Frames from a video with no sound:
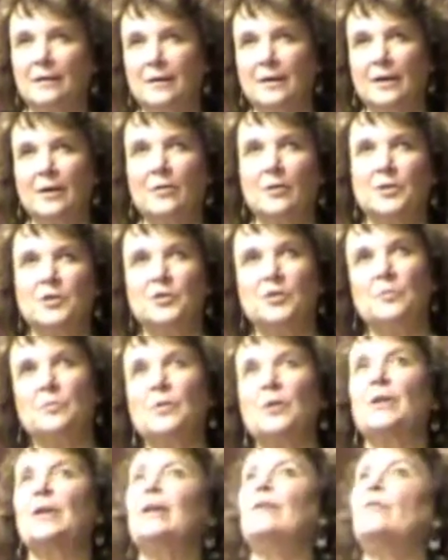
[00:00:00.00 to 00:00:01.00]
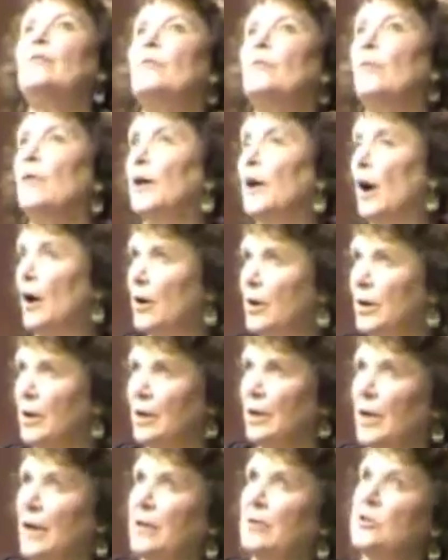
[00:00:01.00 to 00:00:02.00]
In Christian belief, the
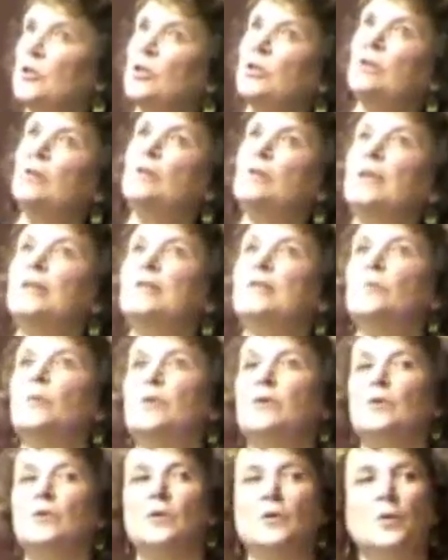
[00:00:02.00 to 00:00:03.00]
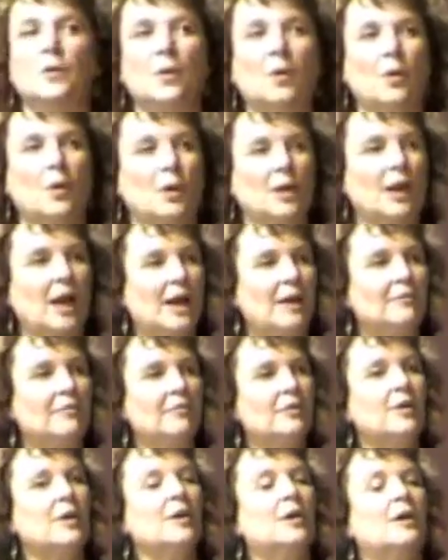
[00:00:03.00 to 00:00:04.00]
guardian angel that's with you your whole life.
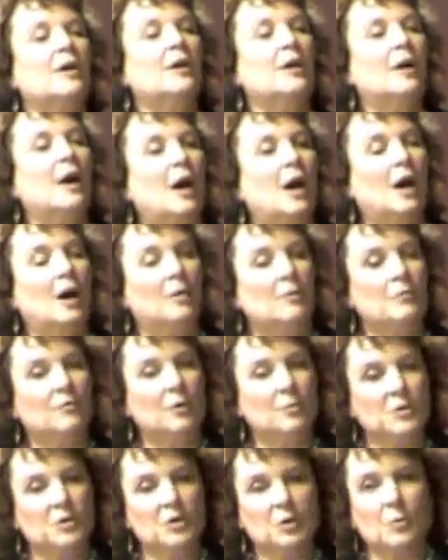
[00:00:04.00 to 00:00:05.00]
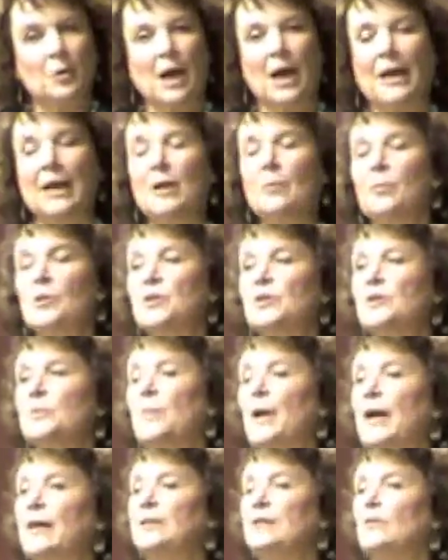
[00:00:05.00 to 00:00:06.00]
From a shamanic
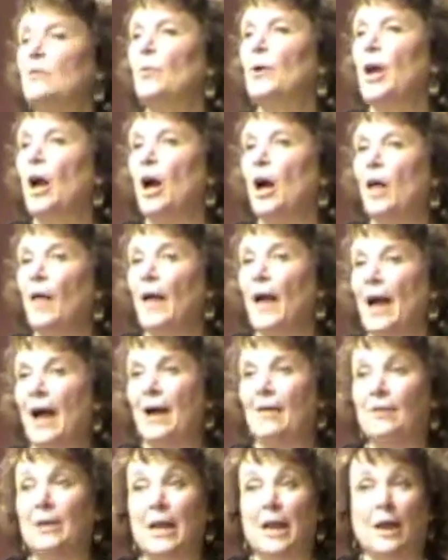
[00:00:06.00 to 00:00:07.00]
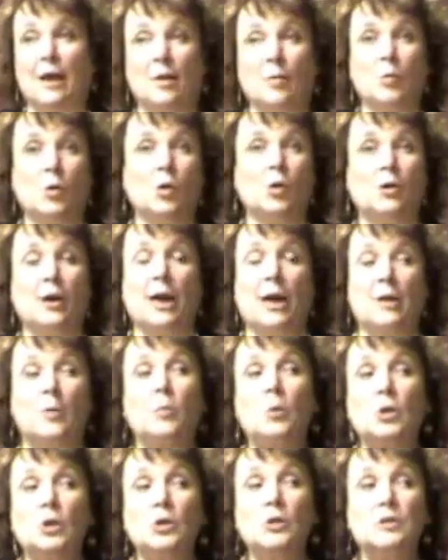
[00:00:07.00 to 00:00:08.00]
perspective, we all have an animal or
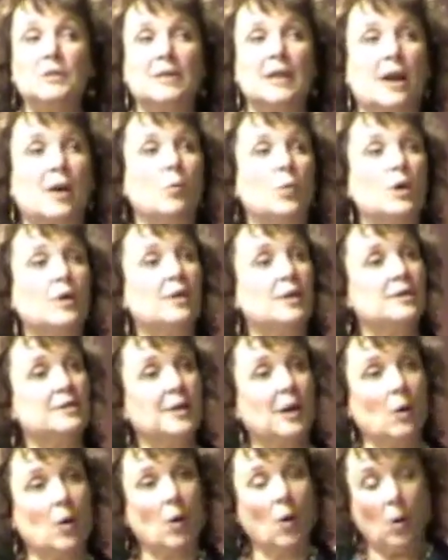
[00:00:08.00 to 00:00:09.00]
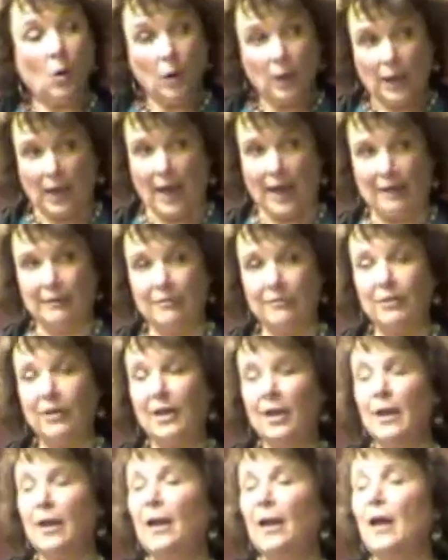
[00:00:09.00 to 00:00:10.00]
animals that are with us our whole life.
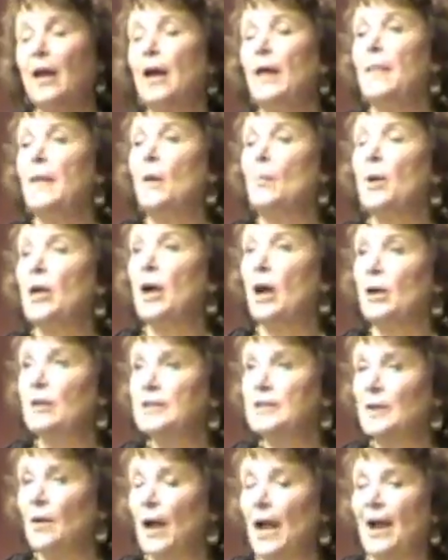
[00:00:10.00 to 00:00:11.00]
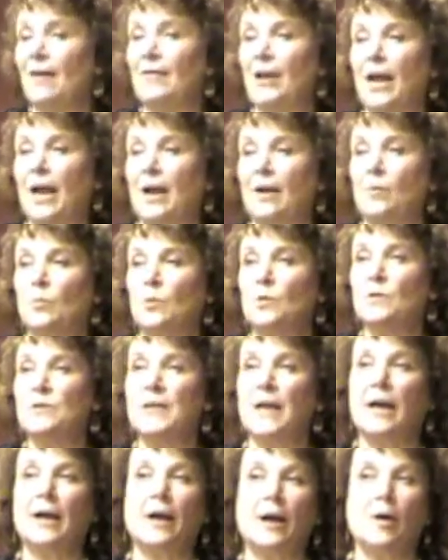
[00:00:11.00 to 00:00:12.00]
And then we also have animals
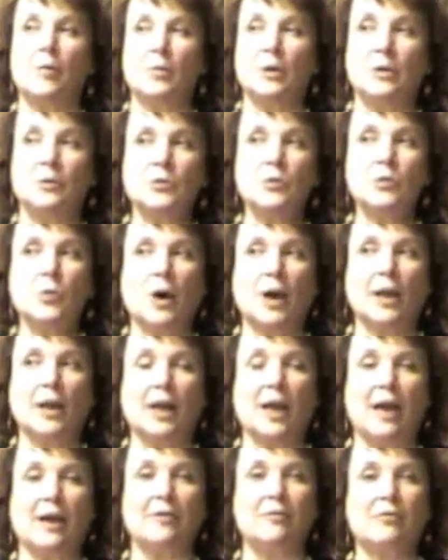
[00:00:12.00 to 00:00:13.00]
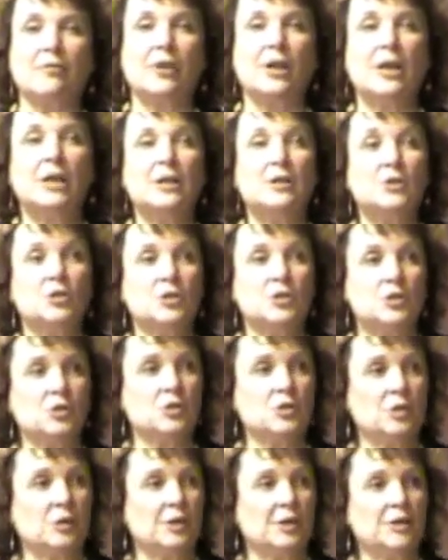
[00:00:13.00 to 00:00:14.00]
that come into our life just
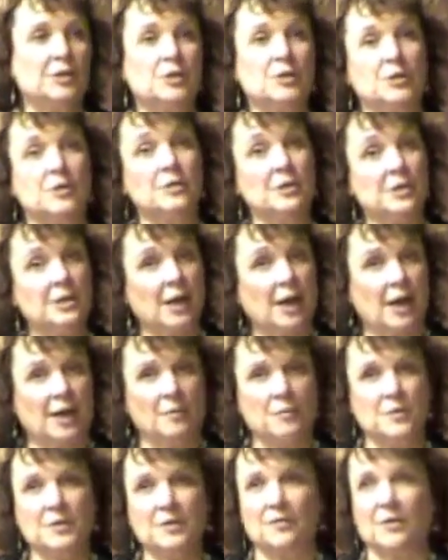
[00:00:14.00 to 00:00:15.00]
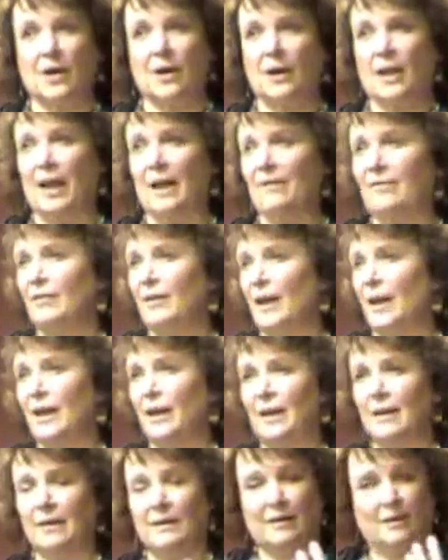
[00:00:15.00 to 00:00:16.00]
during certain times of our life, like
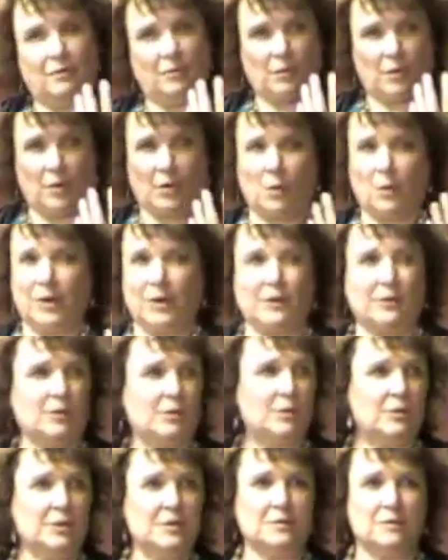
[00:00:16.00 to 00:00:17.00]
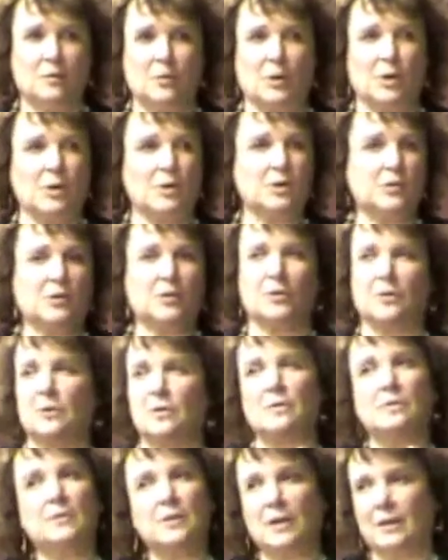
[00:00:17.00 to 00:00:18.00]
if we're going through a divorce
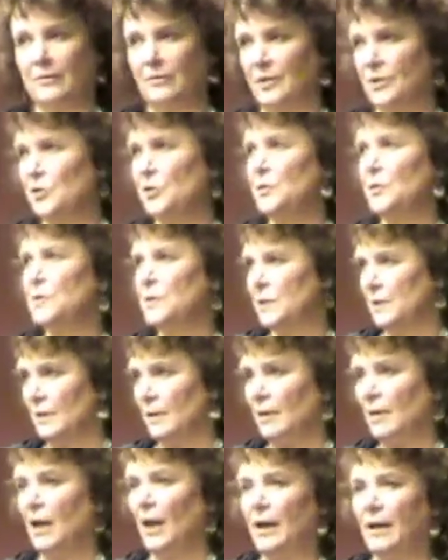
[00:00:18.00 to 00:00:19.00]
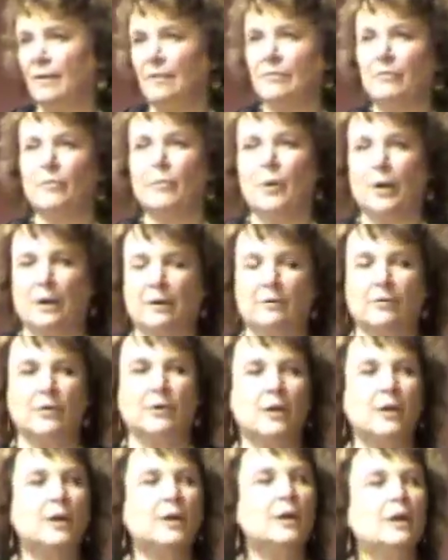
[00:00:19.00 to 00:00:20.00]
or tough issues in our life,
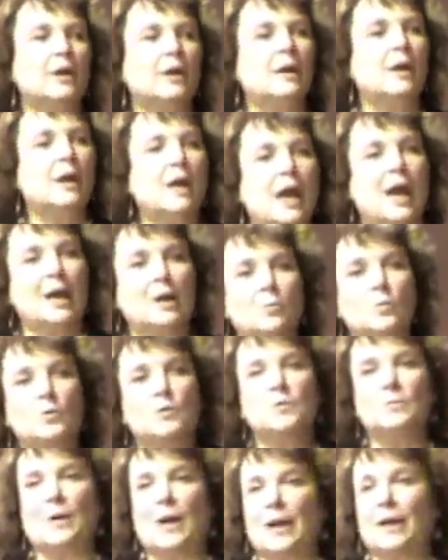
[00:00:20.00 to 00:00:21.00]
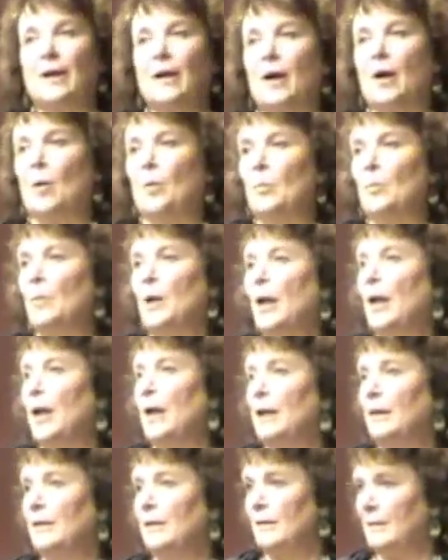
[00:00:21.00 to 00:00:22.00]
whatever. Animals might come and
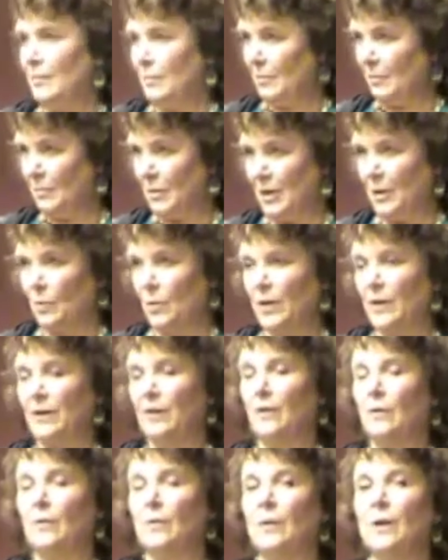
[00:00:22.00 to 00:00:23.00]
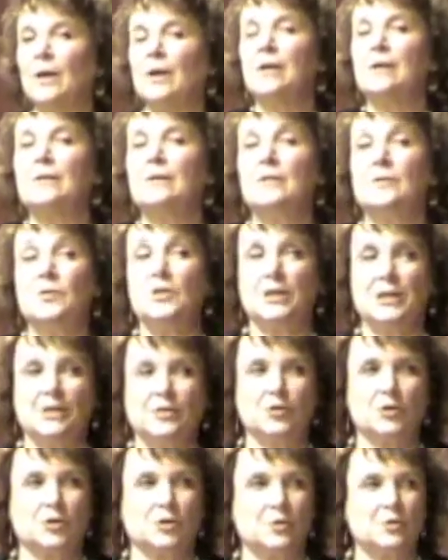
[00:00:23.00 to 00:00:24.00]
be with you to
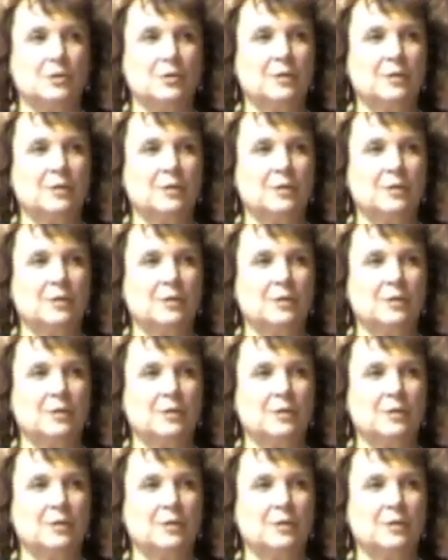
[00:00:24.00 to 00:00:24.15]
teach you.